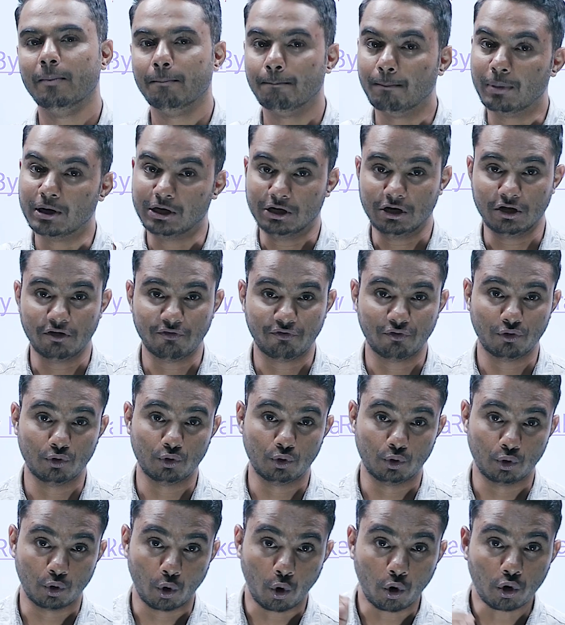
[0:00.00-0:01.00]
But if you
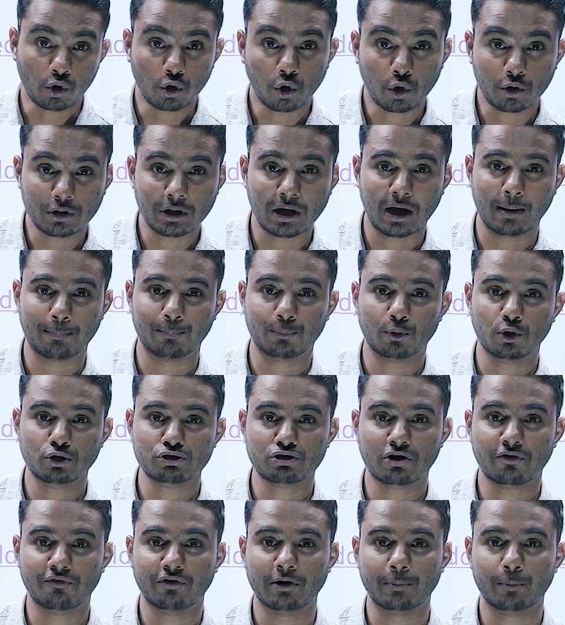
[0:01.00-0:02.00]
don't know the
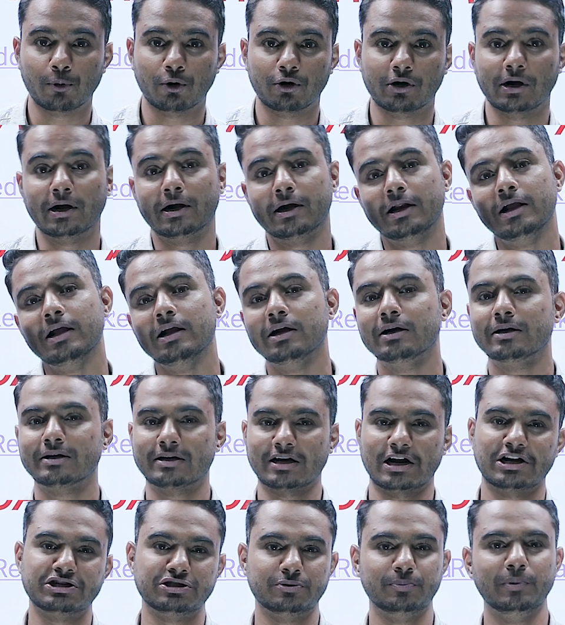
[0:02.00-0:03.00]
approach of report writing,
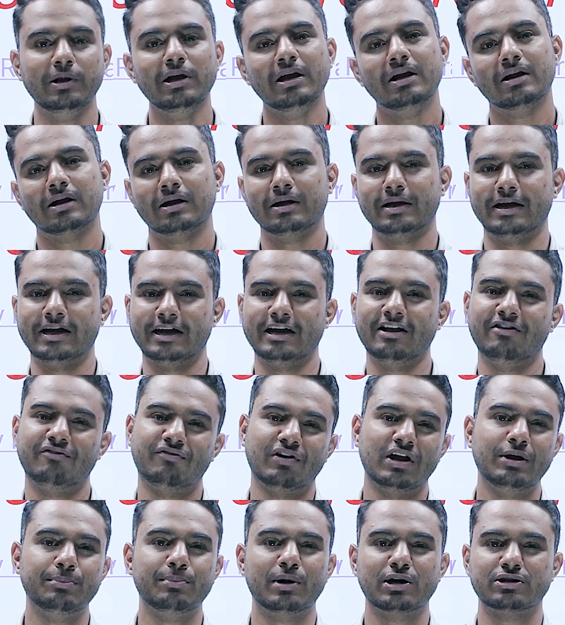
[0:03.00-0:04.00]
trust me, getting
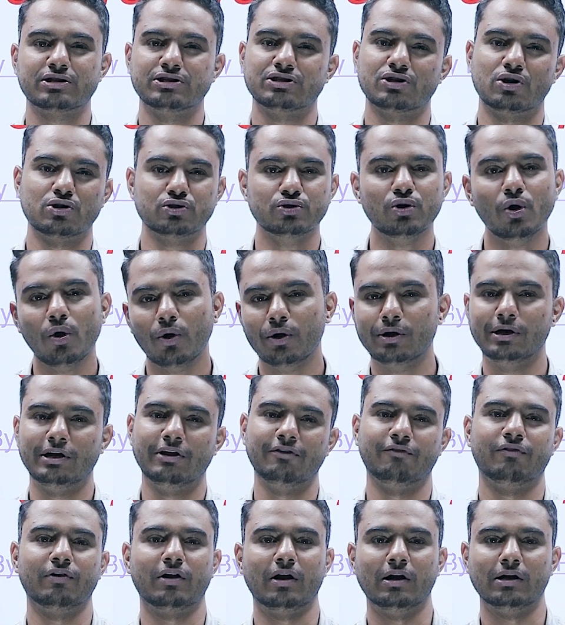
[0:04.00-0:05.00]
5 marks is also
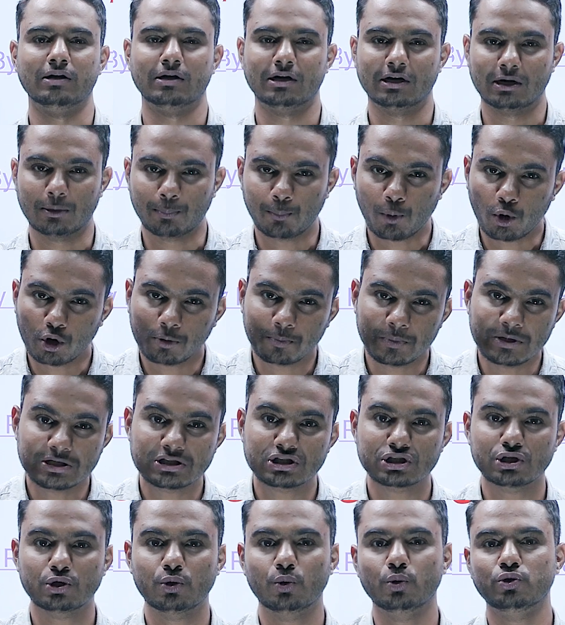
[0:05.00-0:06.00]
difficult. Report
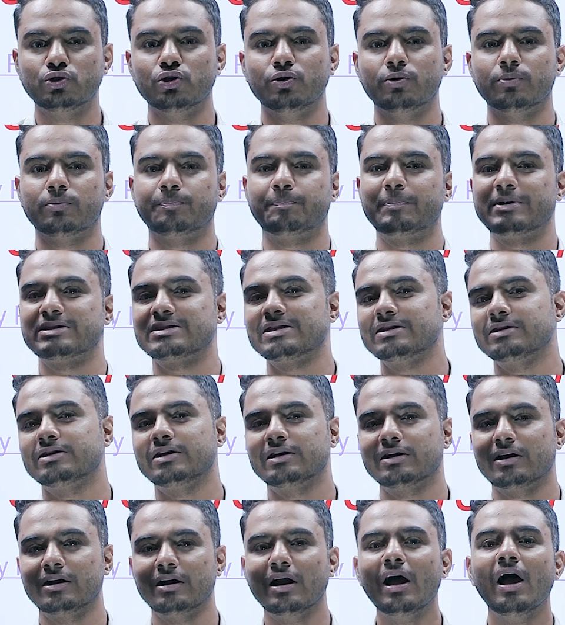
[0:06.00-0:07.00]
means you should present
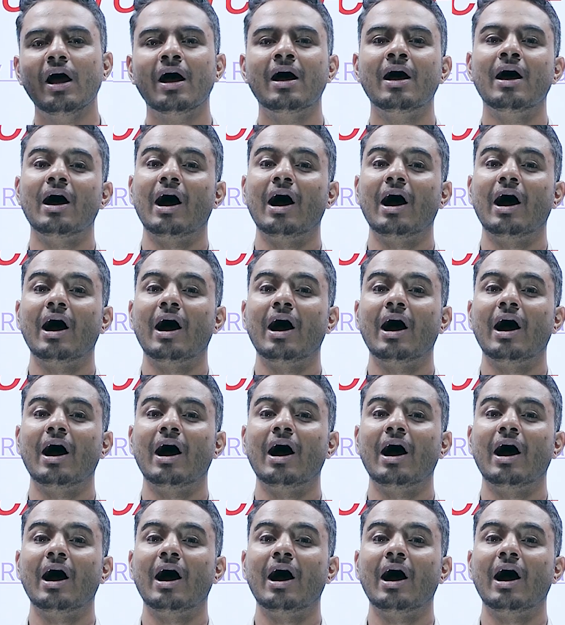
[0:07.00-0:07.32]
it in a